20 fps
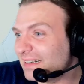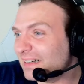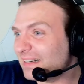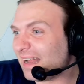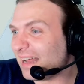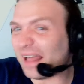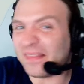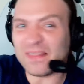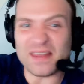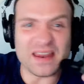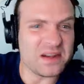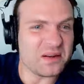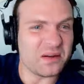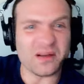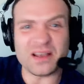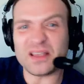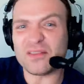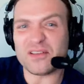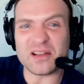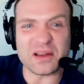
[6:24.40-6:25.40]
and they're
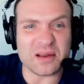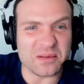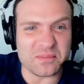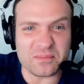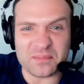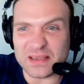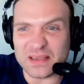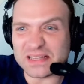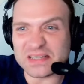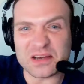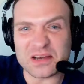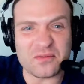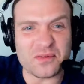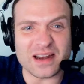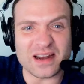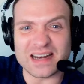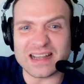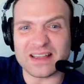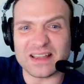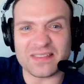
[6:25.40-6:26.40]
not even competing
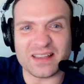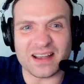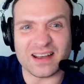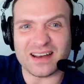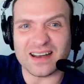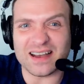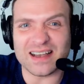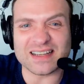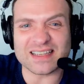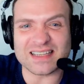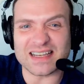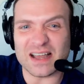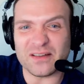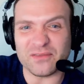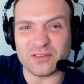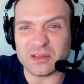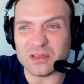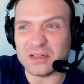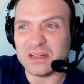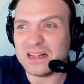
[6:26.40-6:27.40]
really at the highest
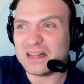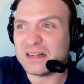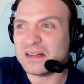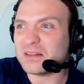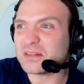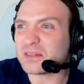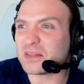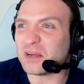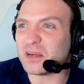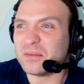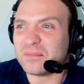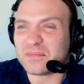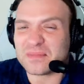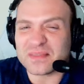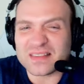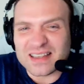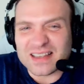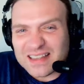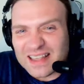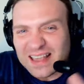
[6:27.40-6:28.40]
level. So
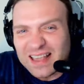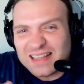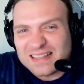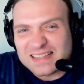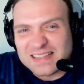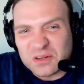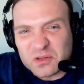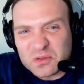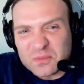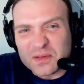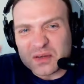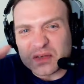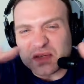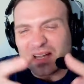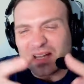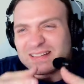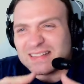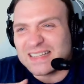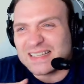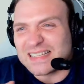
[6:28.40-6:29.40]
it's almost
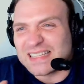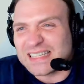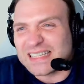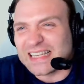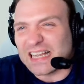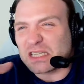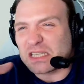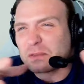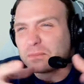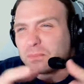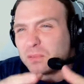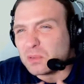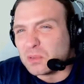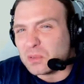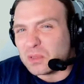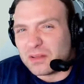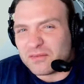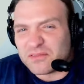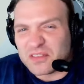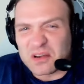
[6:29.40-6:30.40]
like this
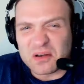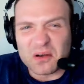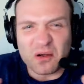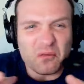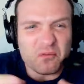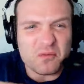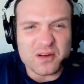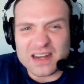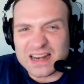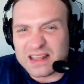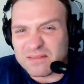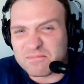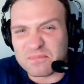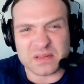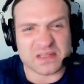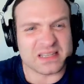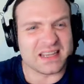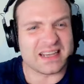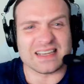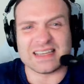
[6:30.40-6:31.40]
cesspool of you're not really
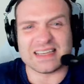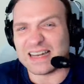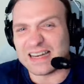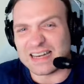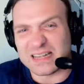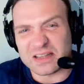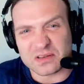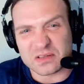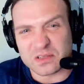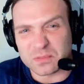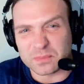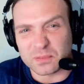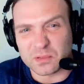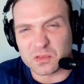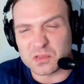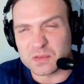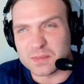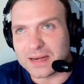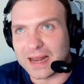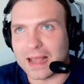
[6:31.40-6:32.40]
particularly good
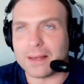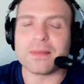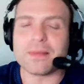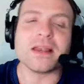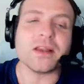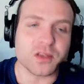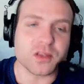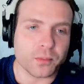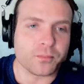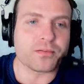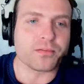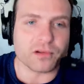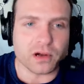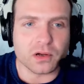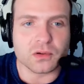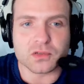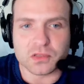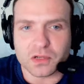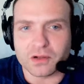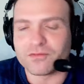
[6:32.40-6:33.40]
sportsmen. I mean, you're
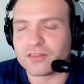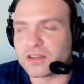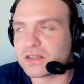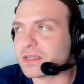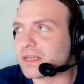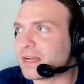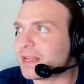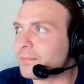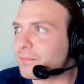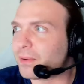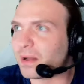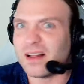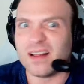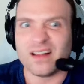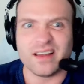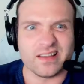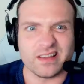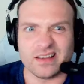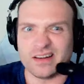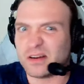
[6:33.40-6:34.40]
pros, obviously, but
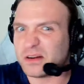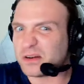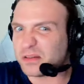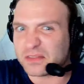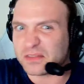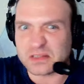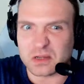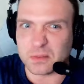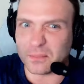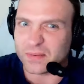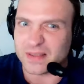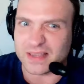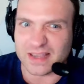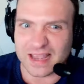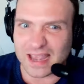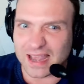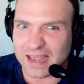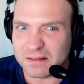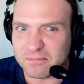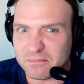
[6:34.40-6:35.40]
you're not at the top of your
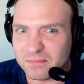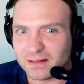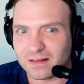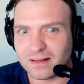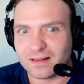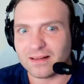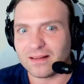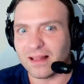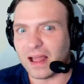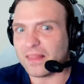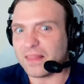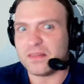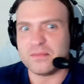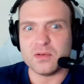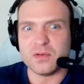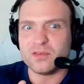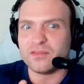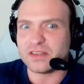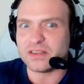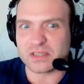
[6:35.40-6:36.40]
game and the
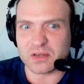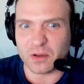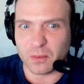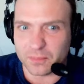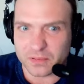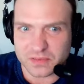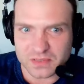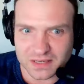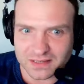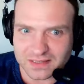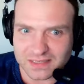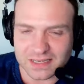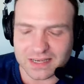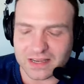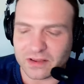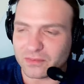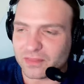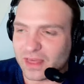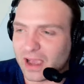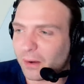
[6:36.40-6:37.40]
movie's not presenting
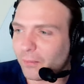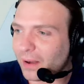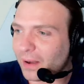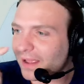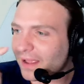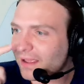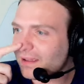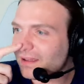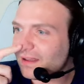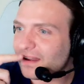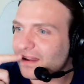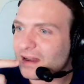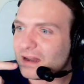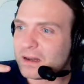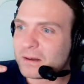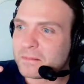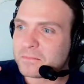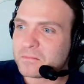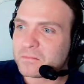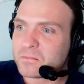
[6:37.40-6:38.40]
you that way.
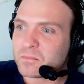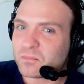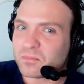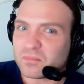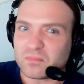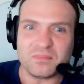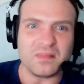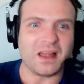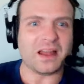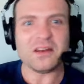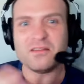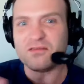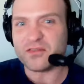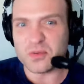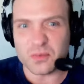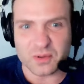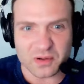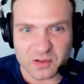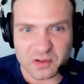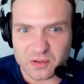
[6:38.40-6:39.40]
None of
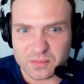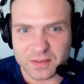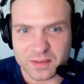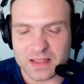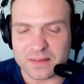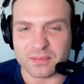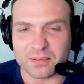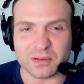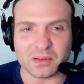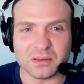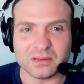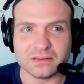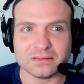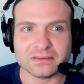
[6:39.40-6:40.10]
you are good people,